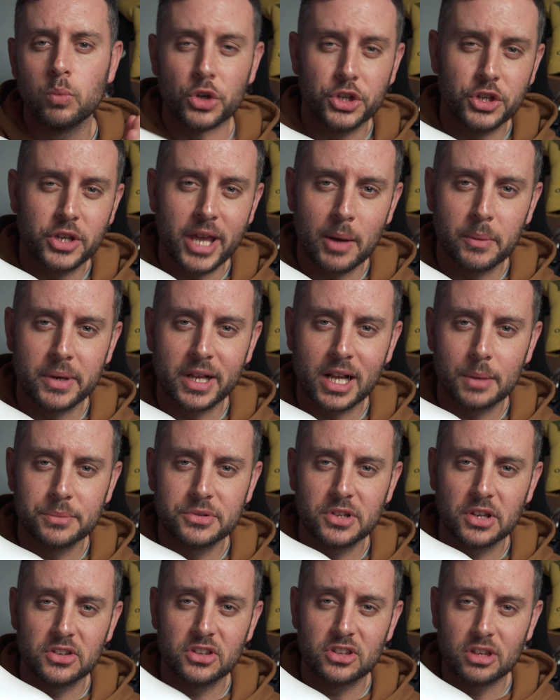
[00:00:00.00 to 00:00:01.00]
What you get when it
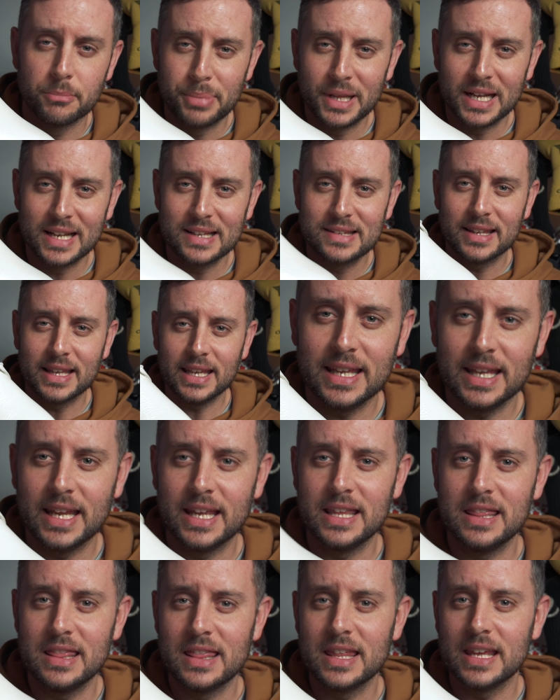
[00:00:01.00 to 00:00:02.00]
comes to stability
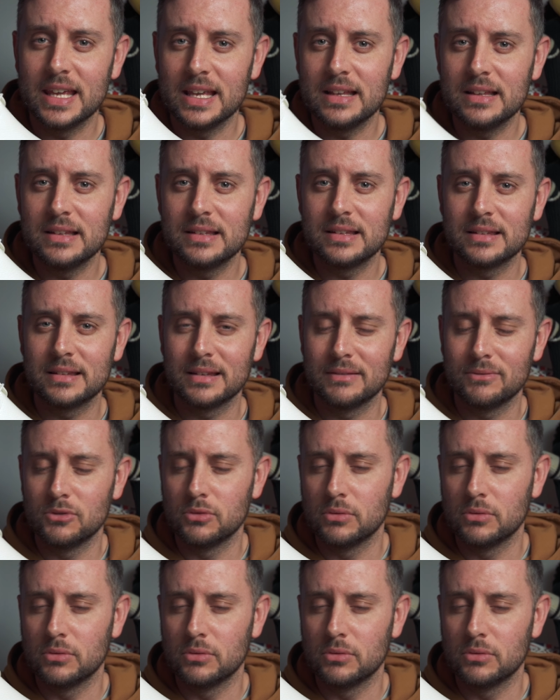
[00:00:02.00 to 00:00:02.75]
in these